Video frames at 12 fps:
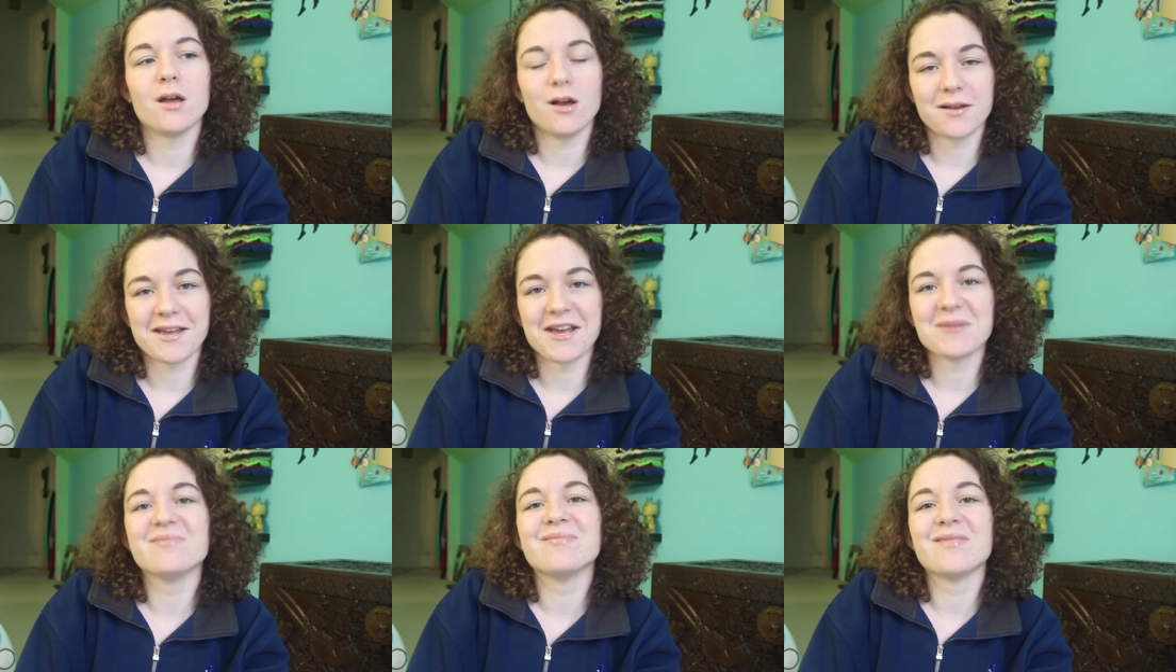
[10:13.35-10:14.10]

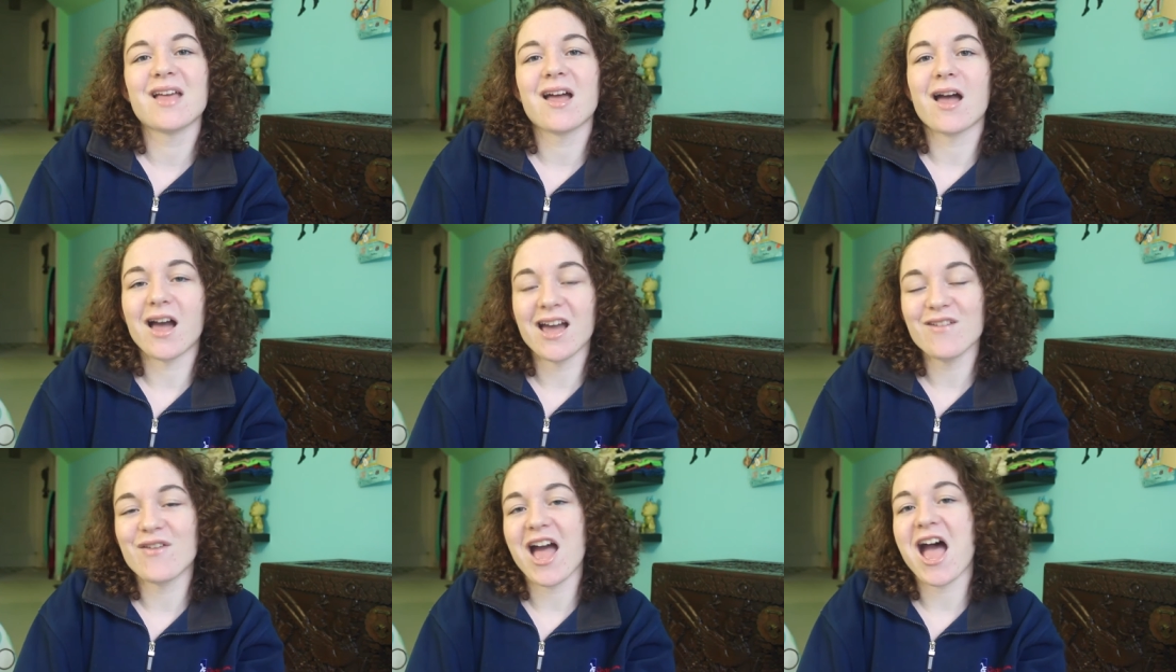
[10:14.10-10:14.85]
okay,
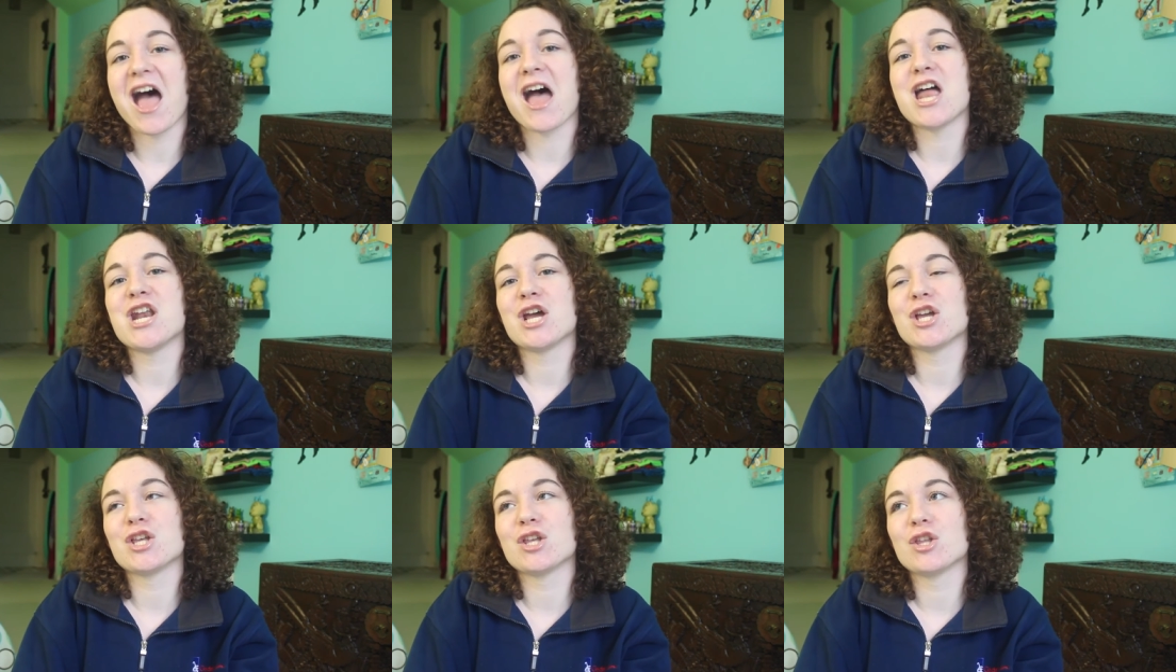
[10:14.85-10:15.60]
I've
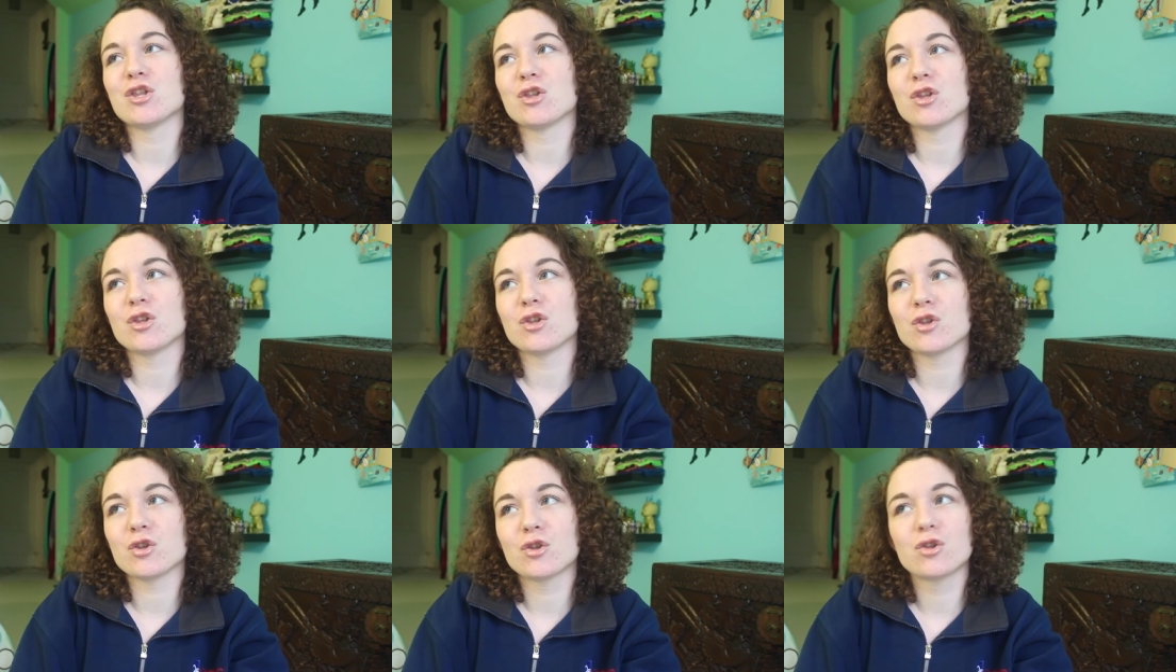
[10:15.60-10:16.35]
had
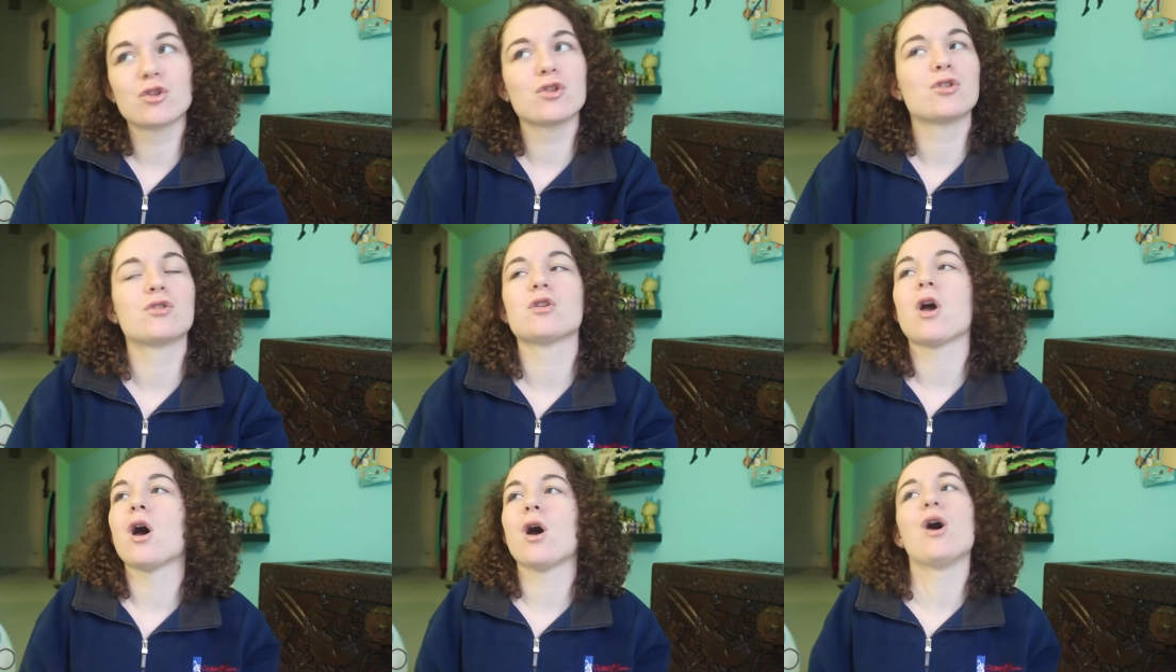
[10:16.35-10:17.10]

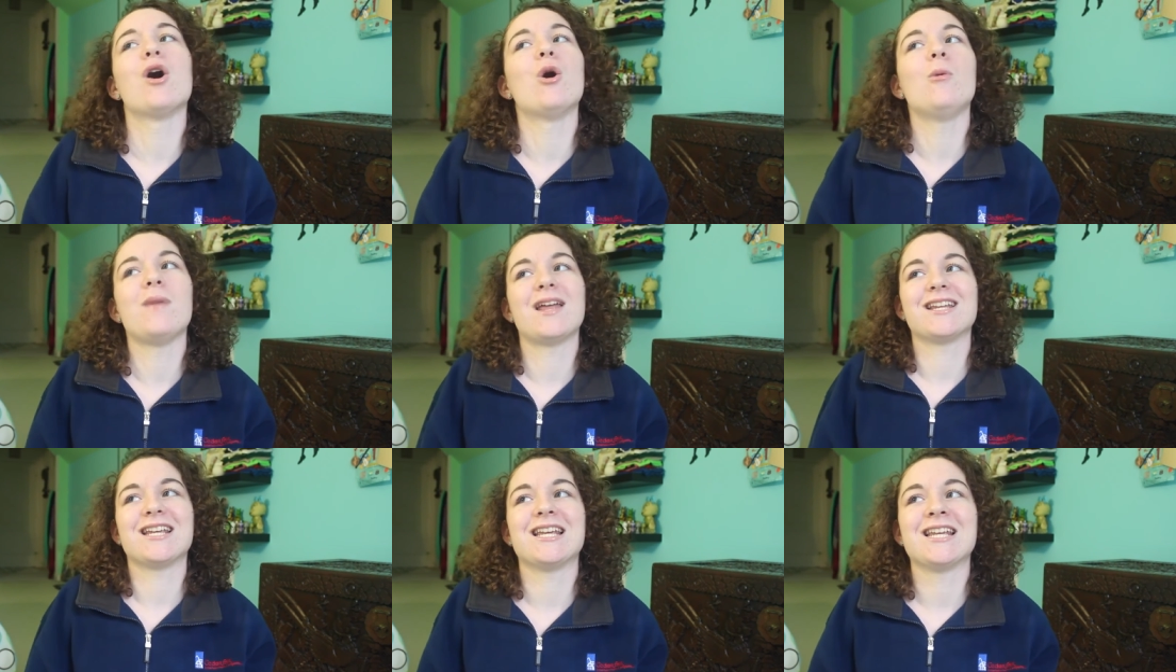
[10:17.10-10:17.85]
so
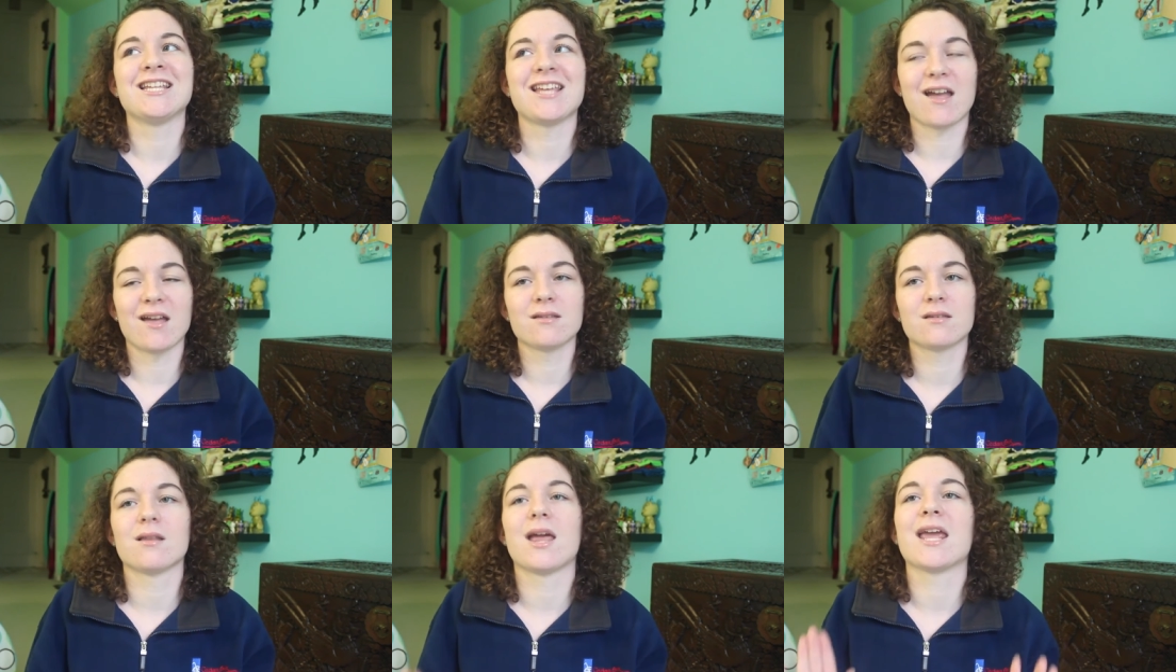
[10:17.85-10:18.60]
many
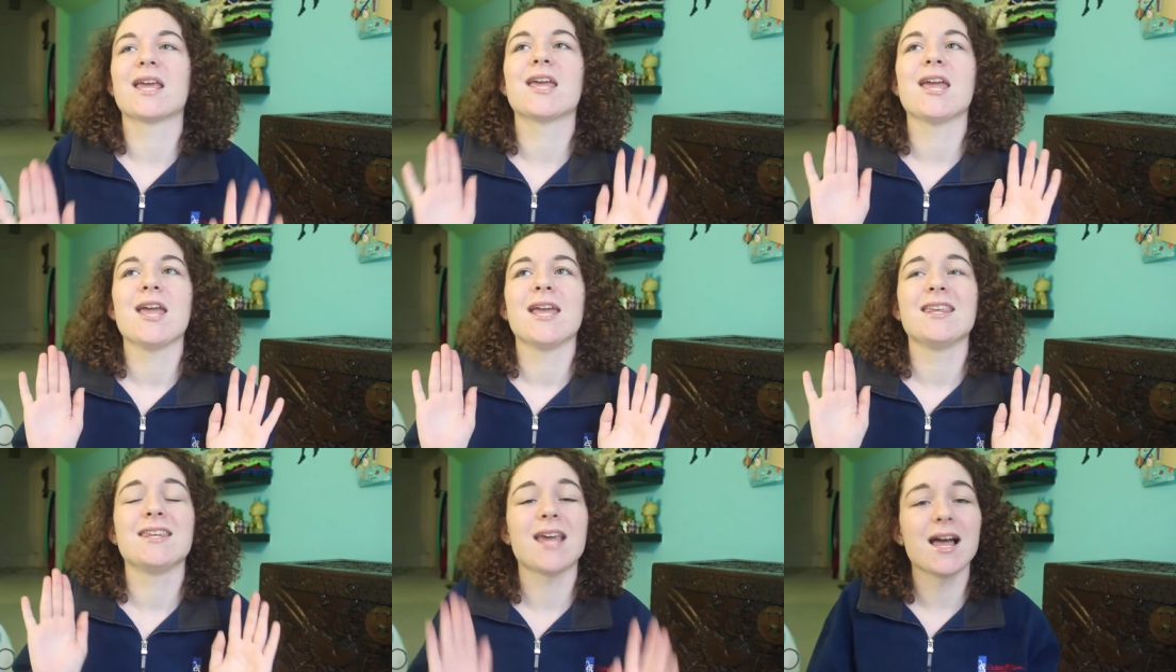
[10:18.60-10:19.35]
guests like
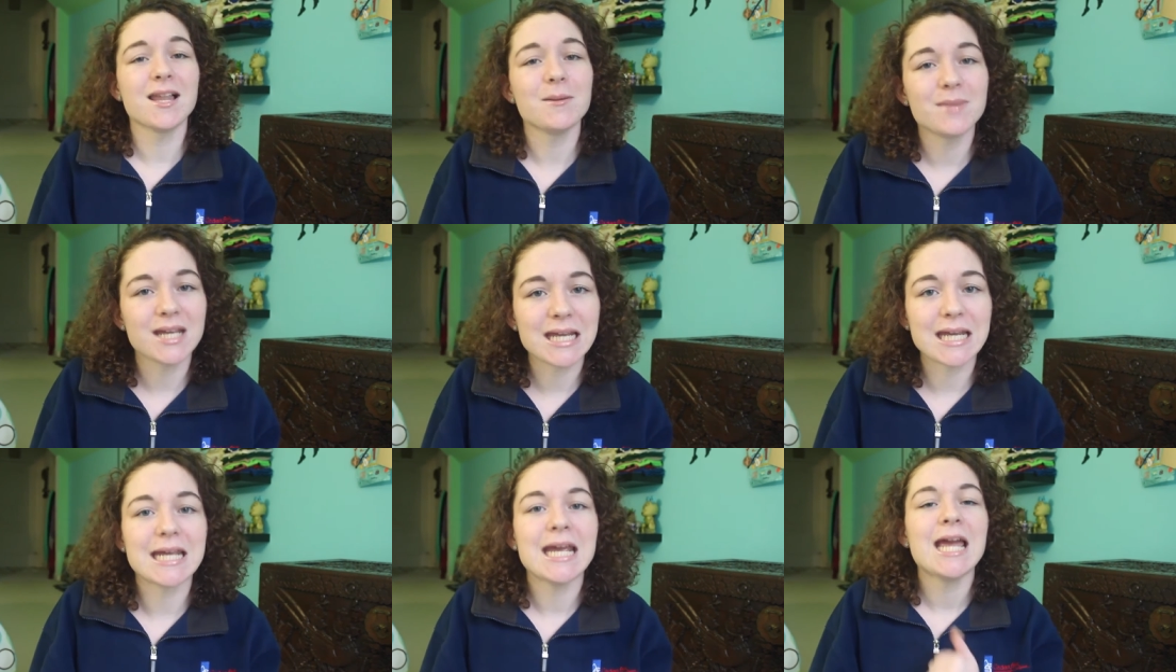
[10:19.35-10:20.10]
yell at
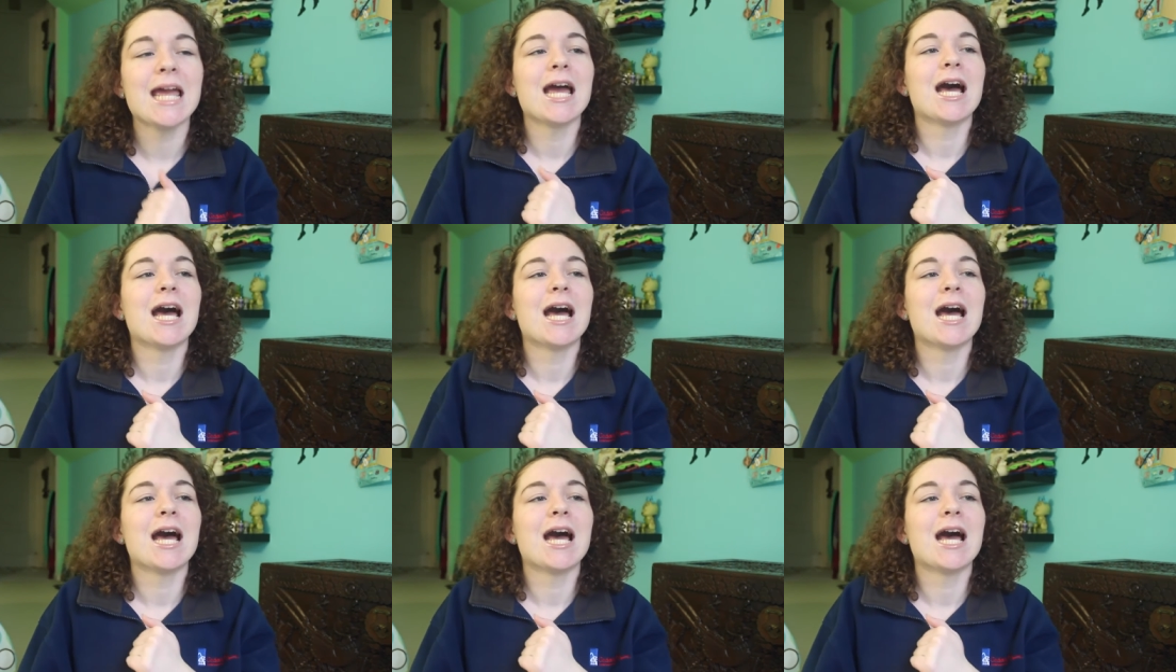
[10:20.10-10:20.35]
me,